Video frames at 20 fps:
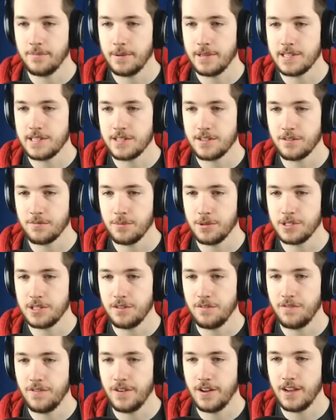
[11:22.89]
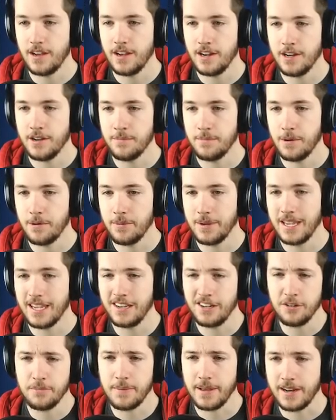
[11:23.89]
Peasants are mostly fine, but we
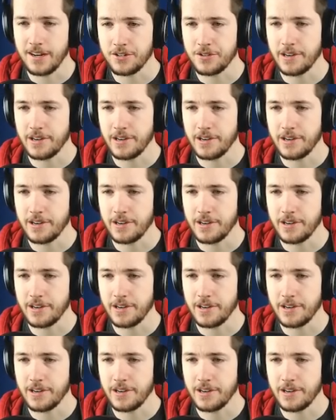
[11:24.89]
can do better.